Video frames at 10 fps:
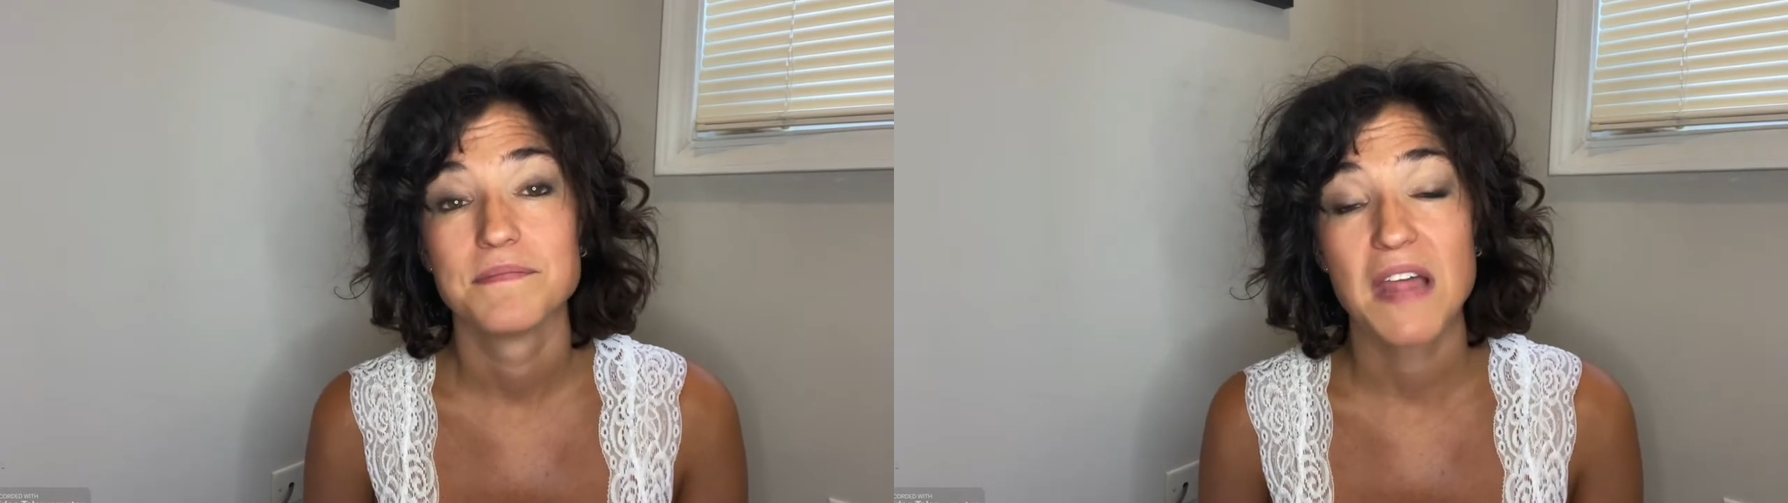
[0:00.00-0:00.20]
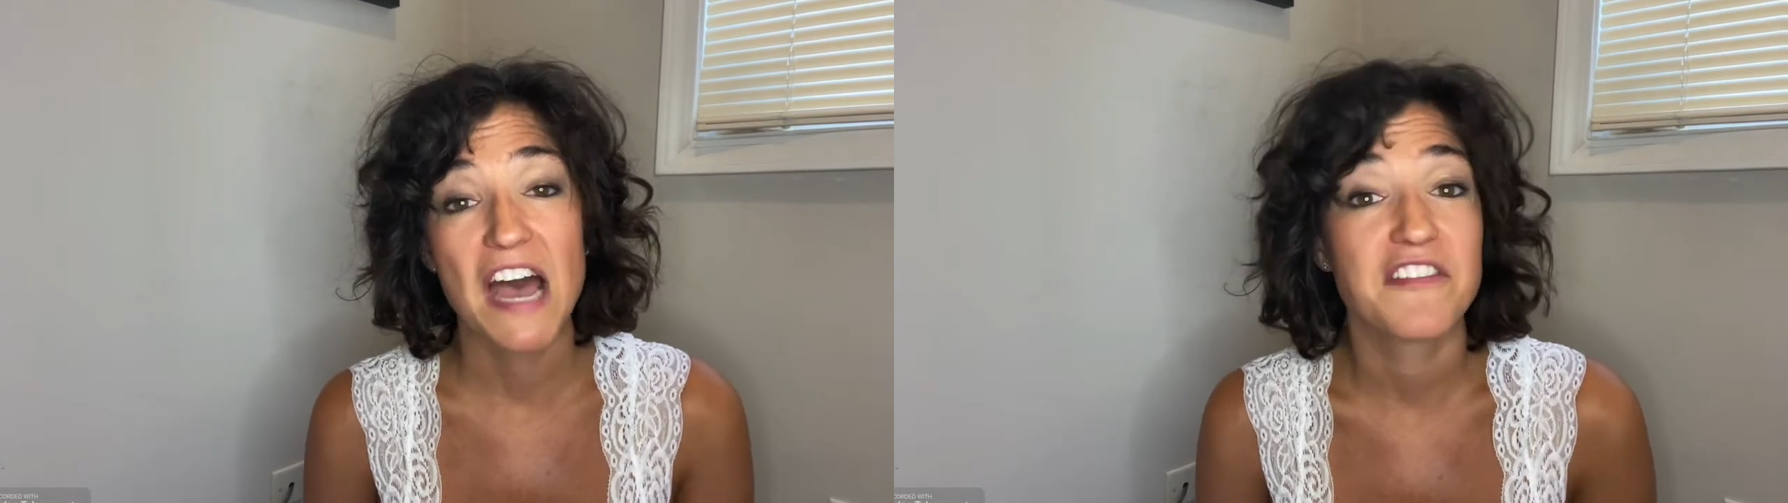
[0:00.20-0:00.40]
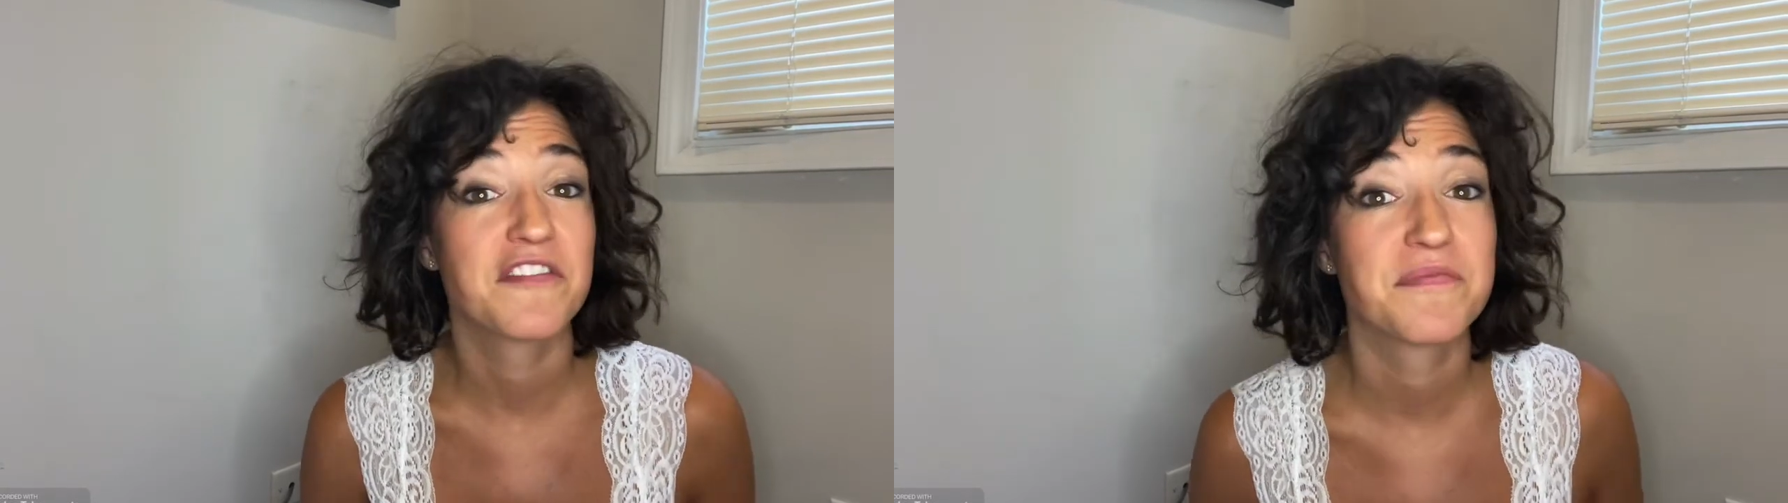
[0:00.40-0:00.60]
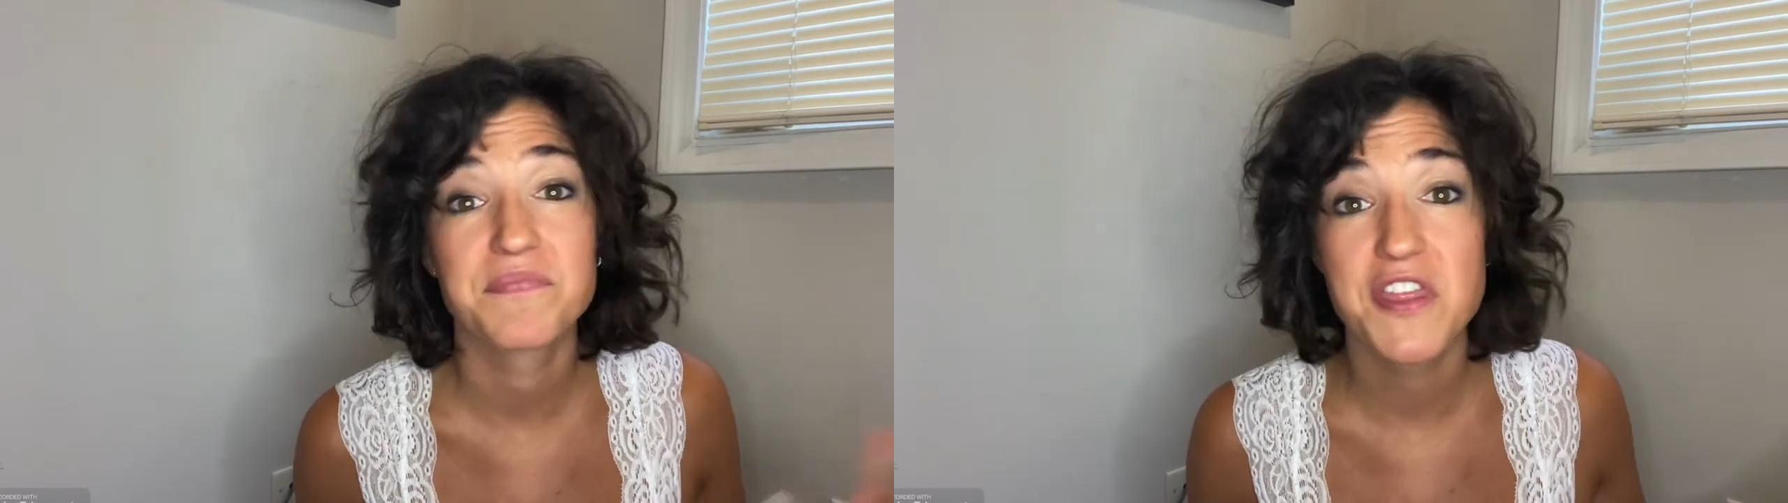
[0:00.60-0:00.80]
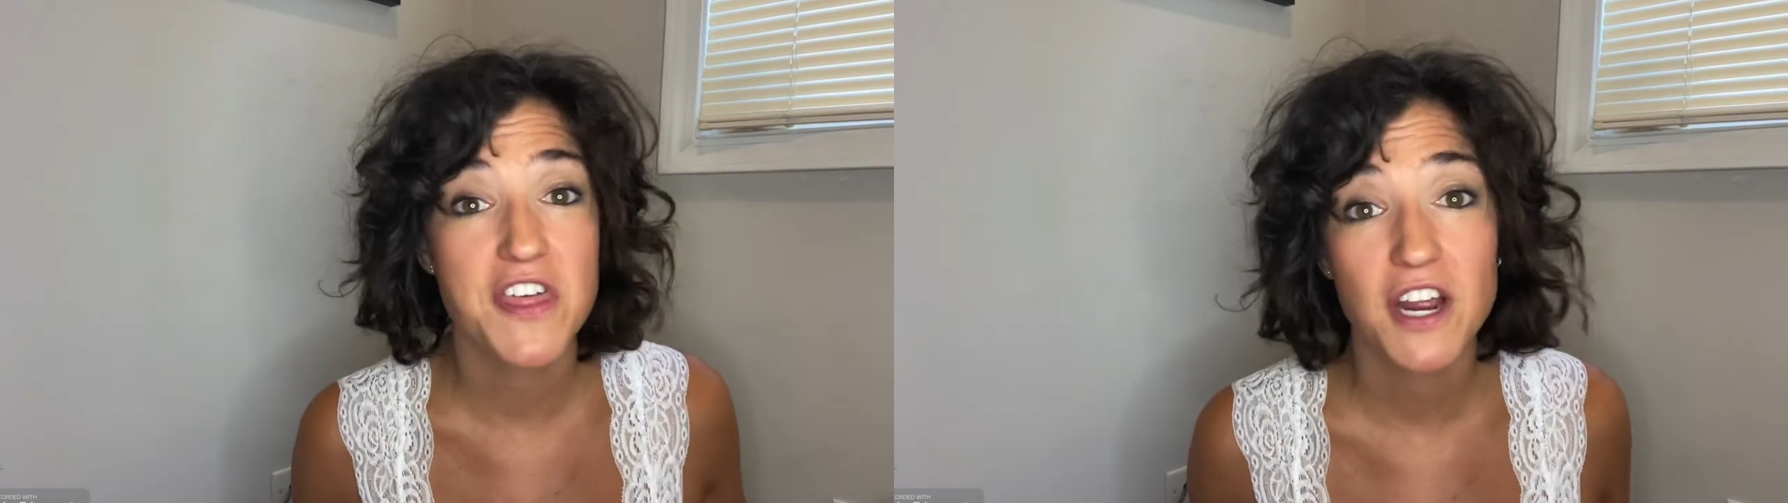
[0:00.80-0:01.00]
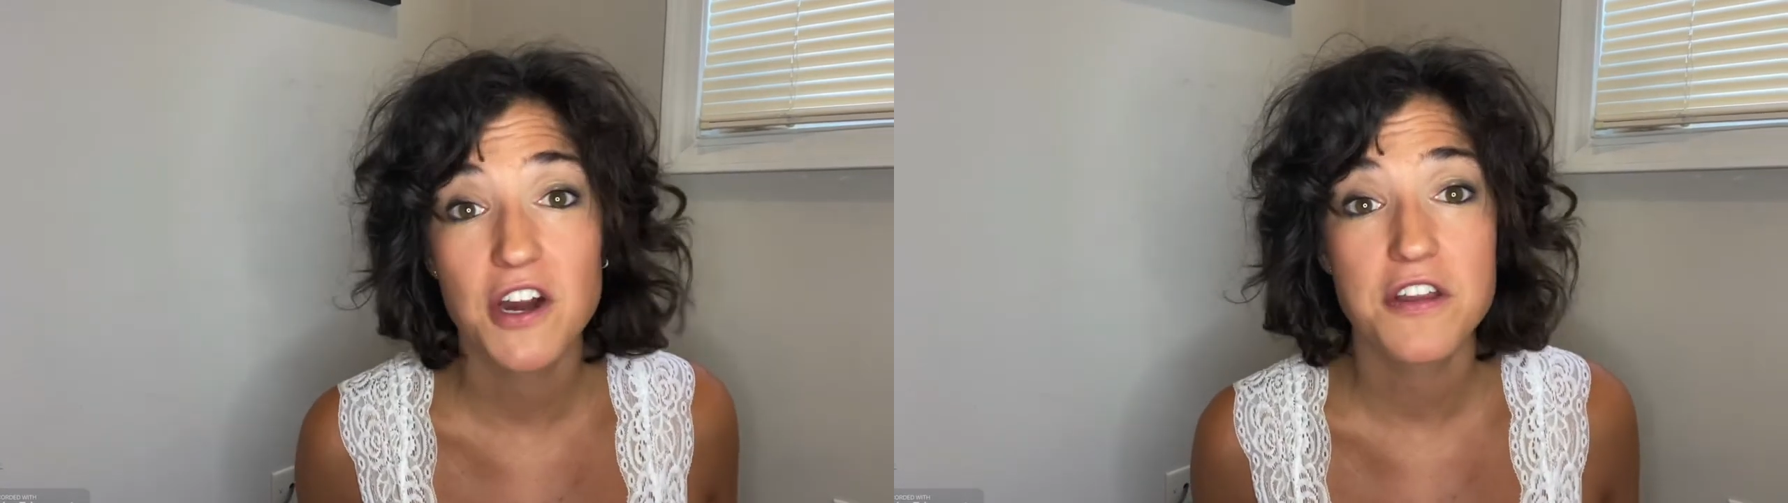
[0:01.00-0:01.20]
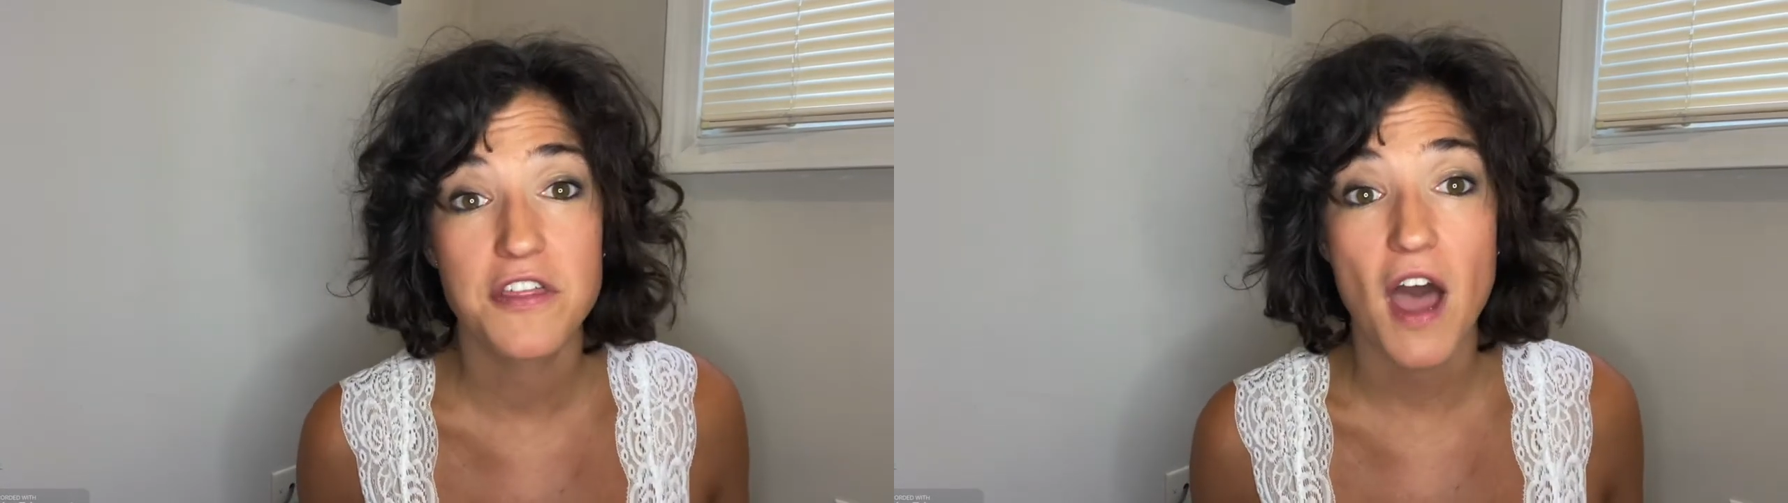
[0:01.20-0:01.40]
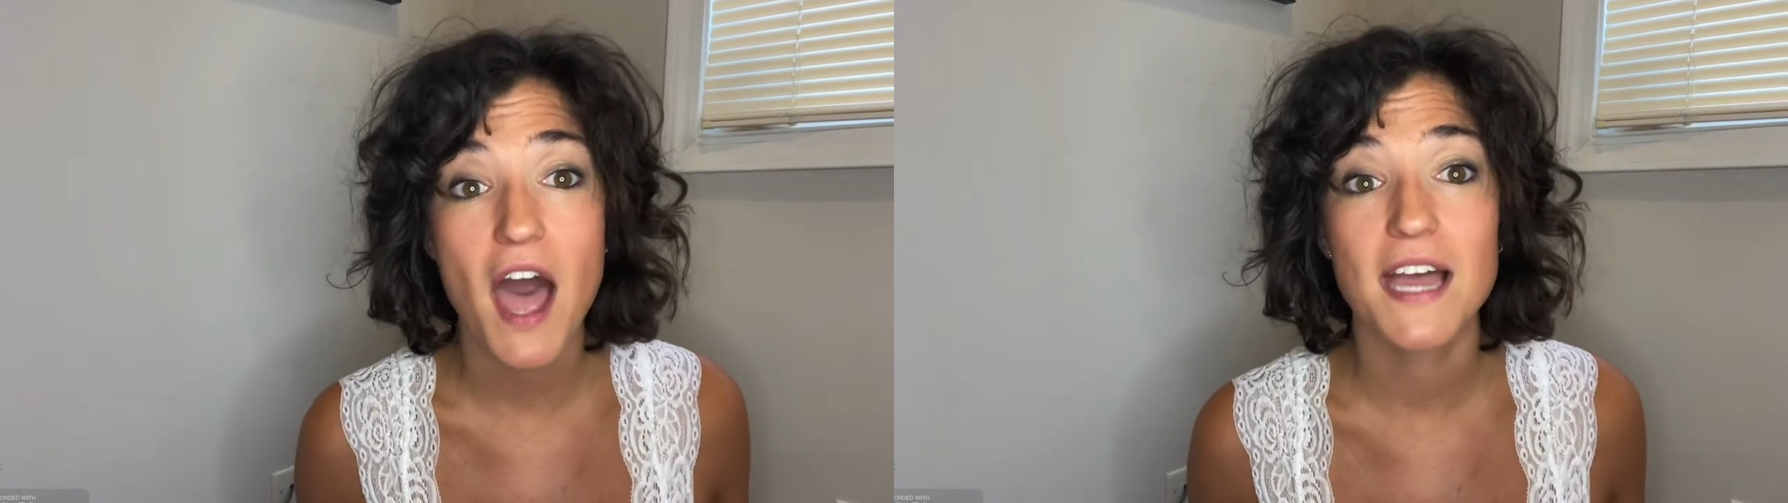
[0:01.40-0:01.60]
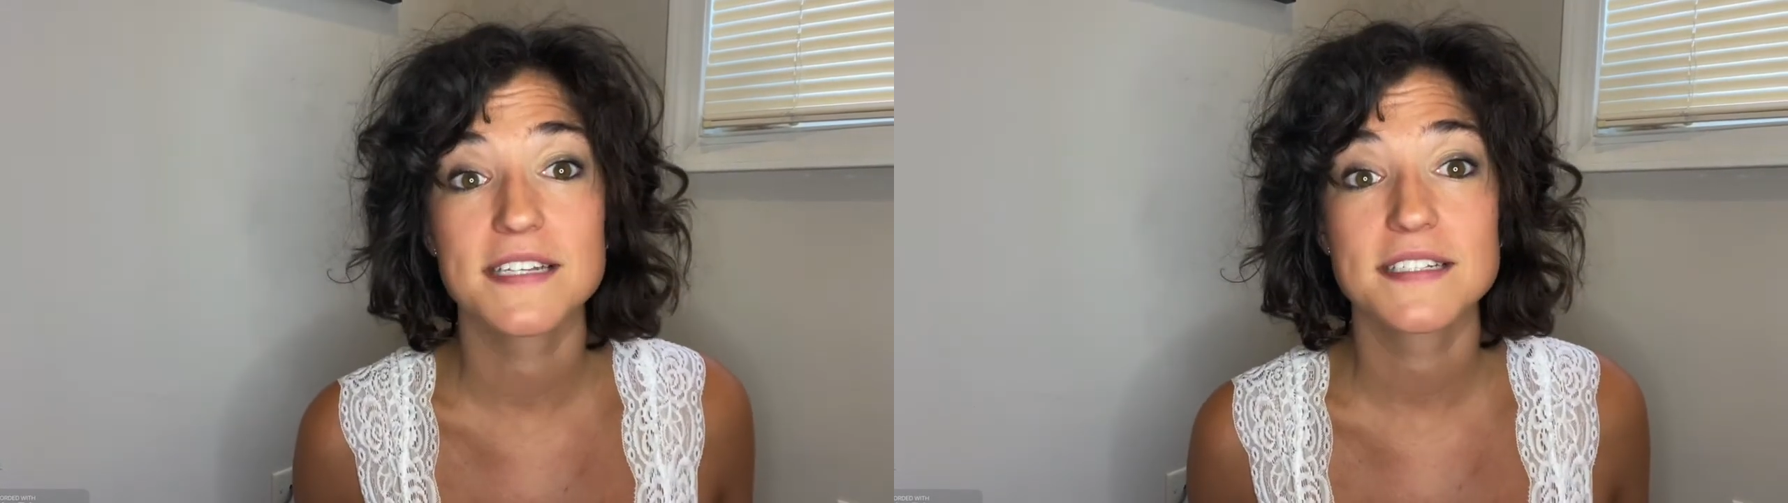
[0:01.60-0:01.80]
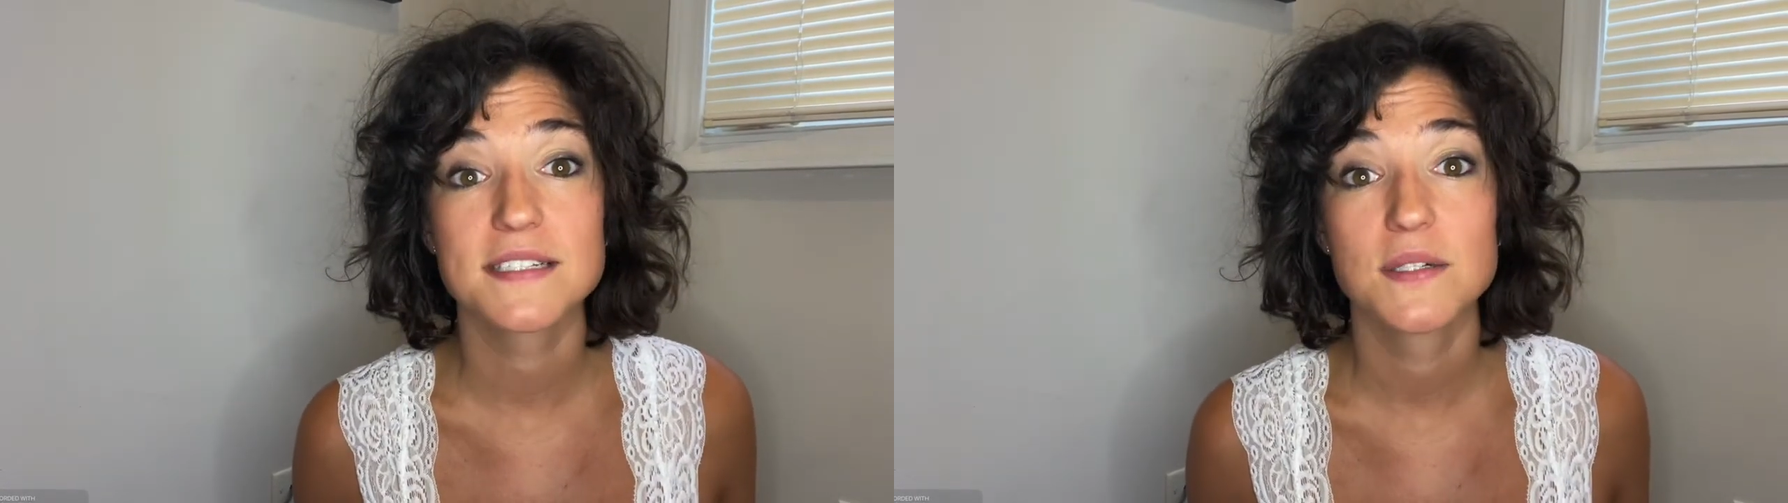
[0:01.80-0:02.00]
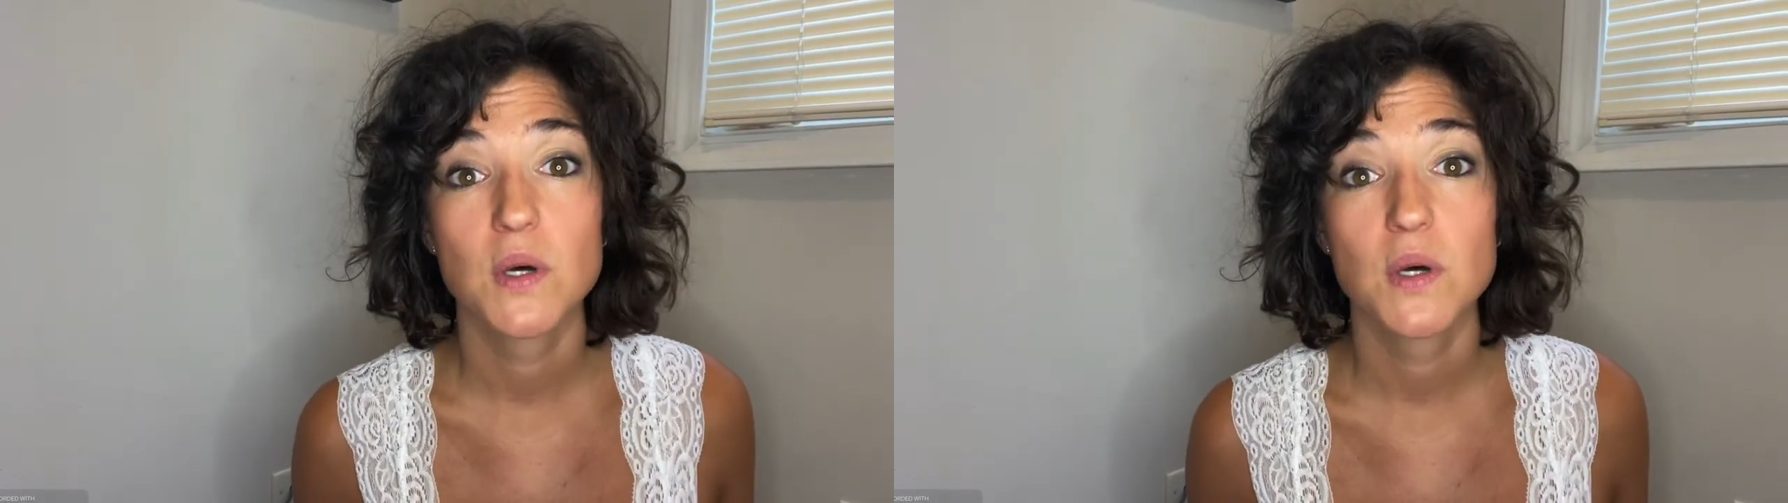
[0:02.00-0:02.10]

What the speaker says: have thicker thighs